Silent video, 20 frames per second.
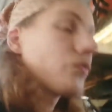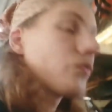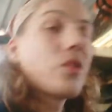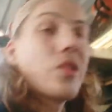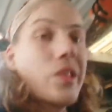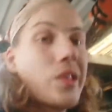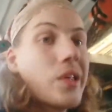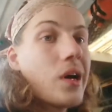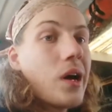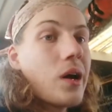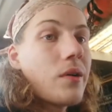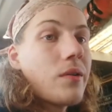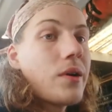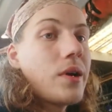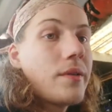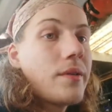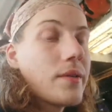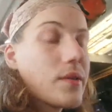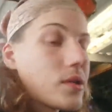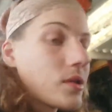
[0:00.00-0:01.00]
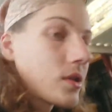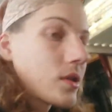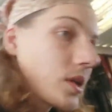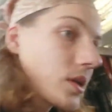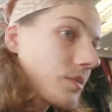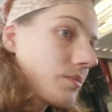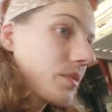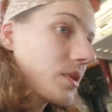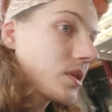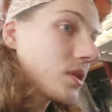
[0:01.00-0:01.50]
for the car either, so
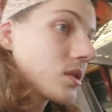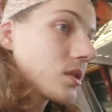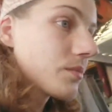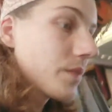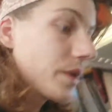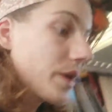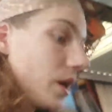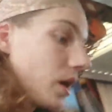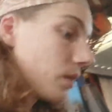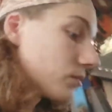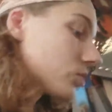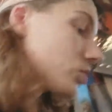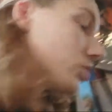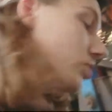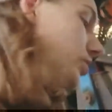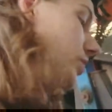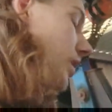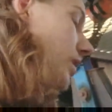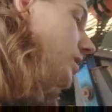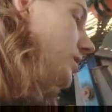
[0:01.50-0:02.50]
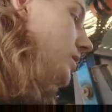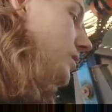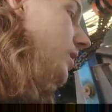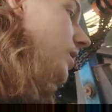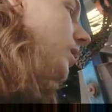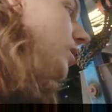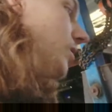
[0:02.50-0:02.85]
that messes me up. 2 days